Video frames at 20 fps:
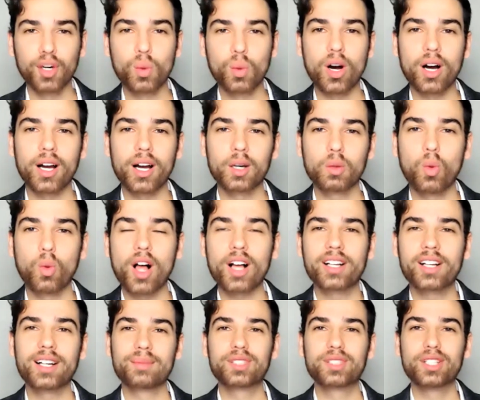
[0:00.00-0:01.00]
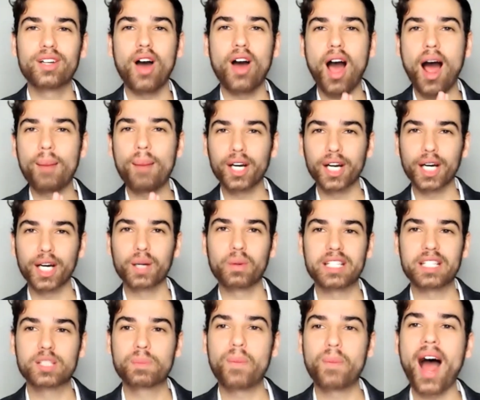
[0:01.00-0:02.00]
Everyone. Welcome to the Omri
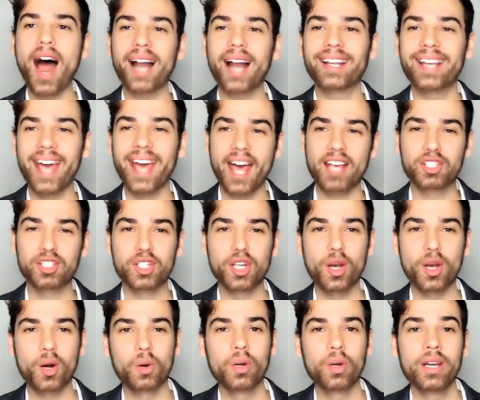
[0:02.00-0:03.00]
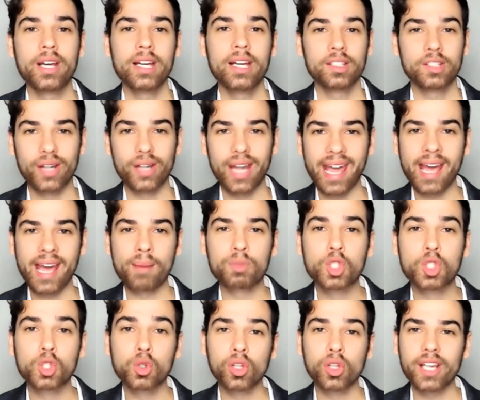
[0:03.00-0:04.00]
Hurwitz podcast show. Today, I'm
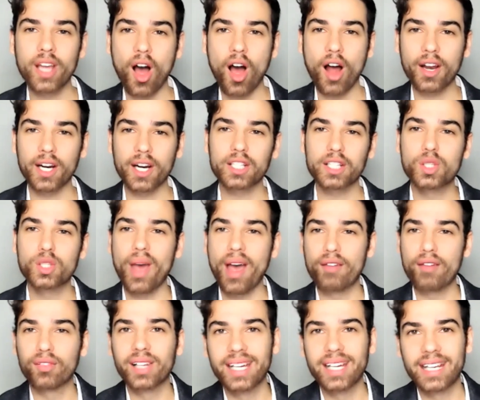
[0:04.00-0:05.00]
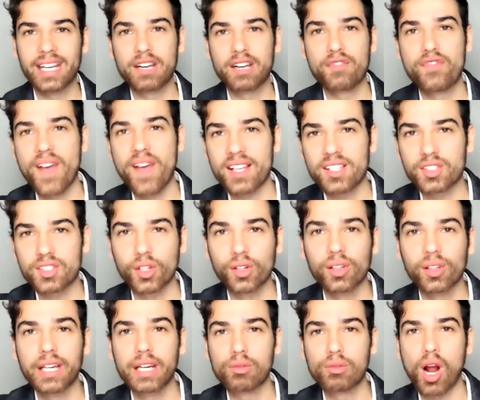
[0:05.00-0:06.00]
truly honored to have leading investor
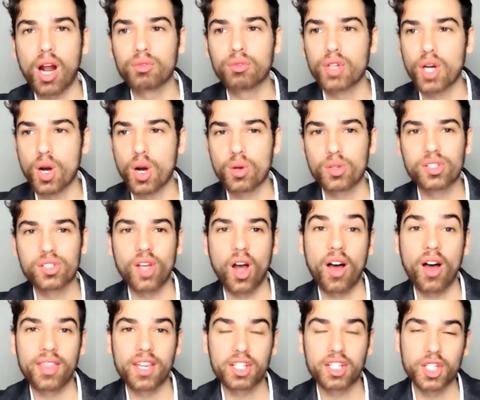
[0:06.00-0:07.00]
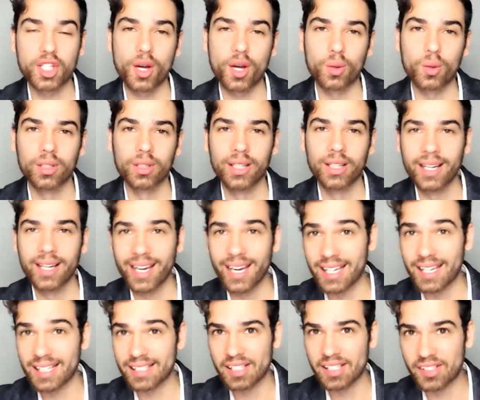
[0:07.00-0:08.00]
Liron Rose on the show.
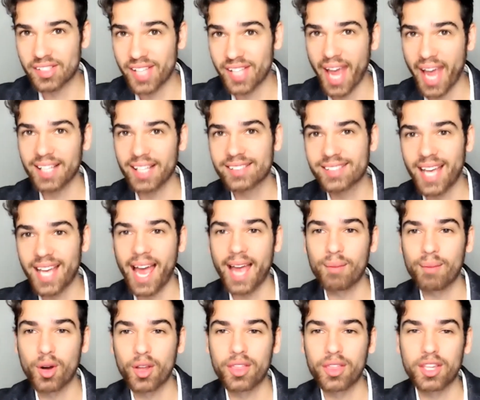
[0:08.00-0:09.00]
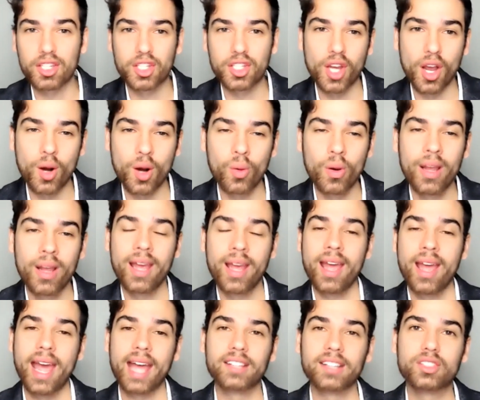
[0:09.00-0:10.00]
It is his second time on the show,
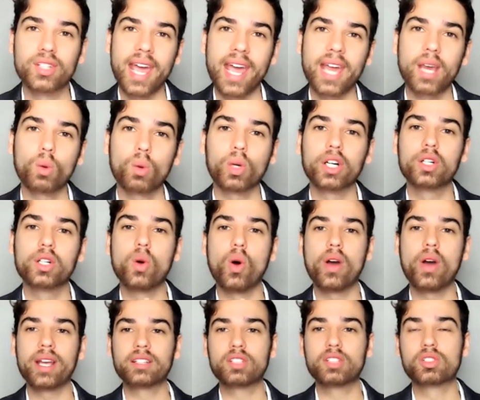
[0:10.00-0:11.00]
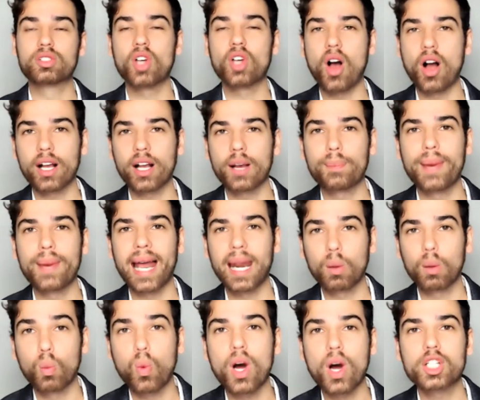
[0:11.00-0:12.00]
and today we're going to talk
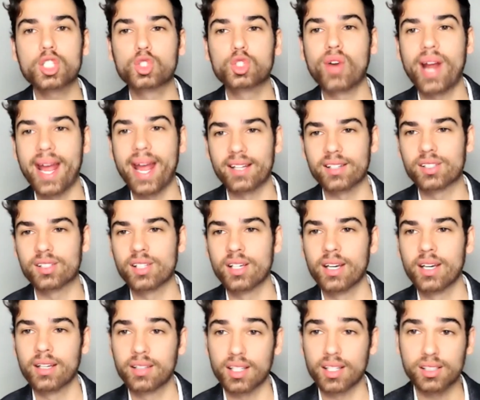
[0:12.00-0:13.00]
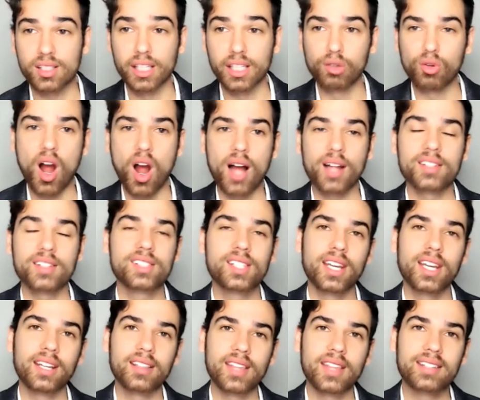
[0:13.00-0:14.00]
about what trends does Liron
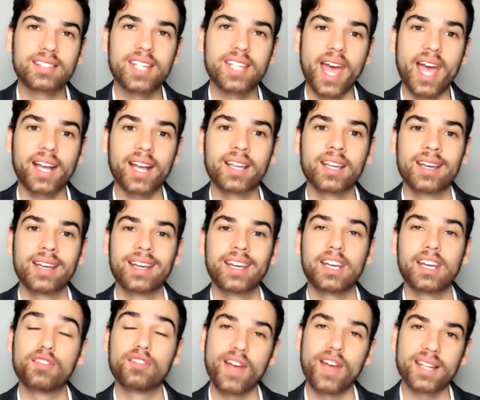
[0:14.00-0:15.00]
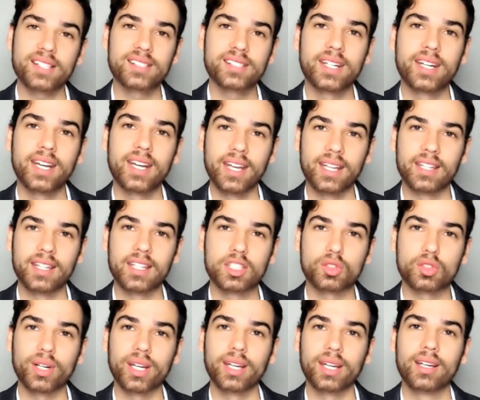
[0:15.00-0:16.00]
see in the tech investing
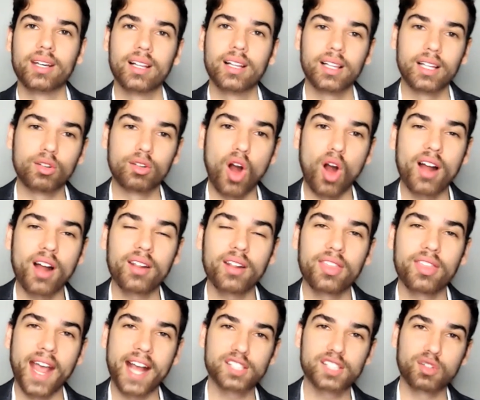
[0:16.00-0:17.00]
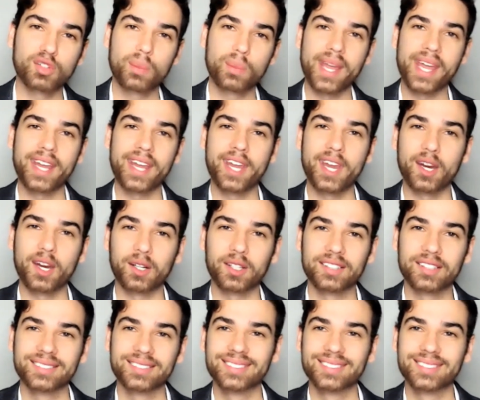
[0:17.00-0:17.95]
industry. Liron, thanks for being here.